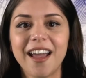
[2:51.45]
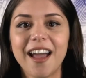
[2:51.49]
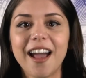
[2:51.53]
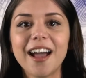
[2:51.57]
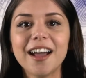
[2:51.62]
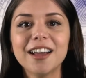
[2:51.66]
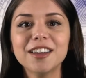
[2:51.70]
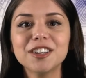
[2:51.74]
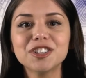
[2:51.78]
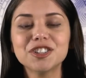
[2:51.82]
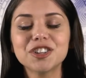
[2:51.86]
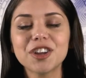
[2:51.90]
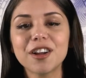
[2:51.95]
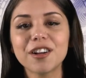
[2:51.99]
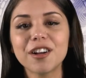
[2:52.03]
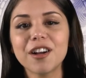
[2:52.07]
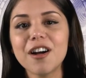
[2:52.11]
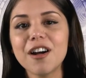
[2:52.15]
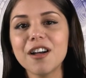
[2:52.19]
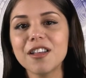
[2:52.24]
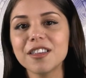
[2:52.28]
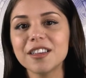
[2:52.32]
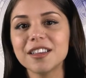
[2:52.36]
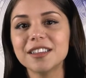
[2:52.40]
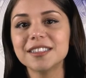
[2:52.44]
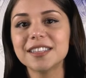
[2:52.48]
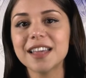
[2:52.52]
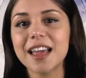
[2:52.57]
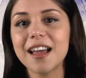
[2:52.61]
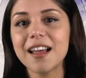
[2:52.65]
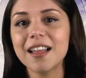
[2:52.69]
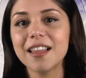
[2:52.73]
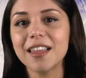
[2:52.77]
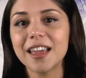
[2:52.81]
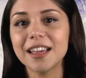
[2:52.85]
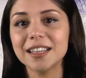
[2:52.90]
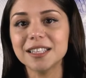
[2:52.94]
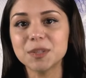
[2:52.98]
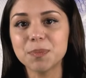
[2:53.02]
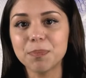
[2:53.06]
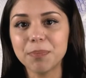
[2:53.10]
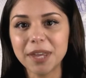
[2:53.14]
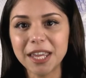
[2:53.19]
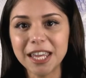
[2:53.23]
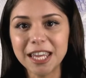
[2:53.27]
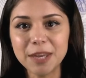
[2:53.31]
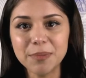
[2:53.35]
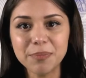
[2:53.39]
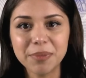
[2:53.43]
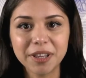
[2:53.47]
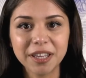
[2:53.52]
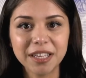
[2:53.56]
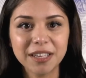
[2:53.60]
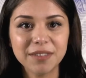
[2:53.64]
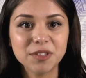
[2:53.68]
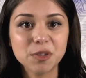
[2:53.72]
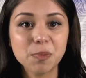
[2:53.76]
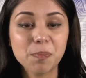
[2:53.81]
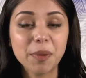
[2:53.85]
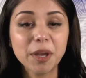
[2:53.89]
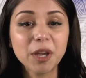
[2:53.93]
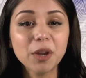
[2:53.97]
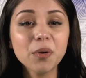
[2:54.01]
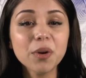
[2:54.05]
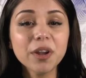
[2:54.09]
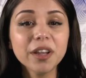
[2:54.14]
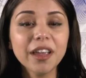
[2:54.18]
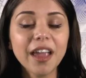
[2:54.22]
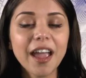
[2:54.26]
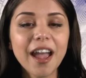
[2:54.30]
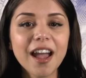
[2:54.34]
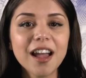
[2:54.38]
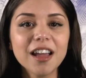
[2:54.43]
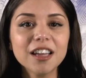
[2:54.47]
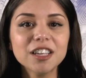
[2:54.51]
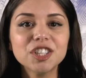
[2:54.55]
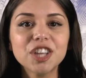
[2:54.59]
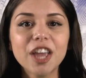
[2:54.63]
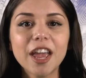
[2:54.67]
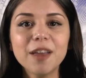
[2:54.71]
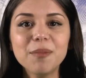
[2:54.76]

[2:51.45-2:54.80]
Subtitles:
At Sean Collins, LSP believes Bitcoin Cash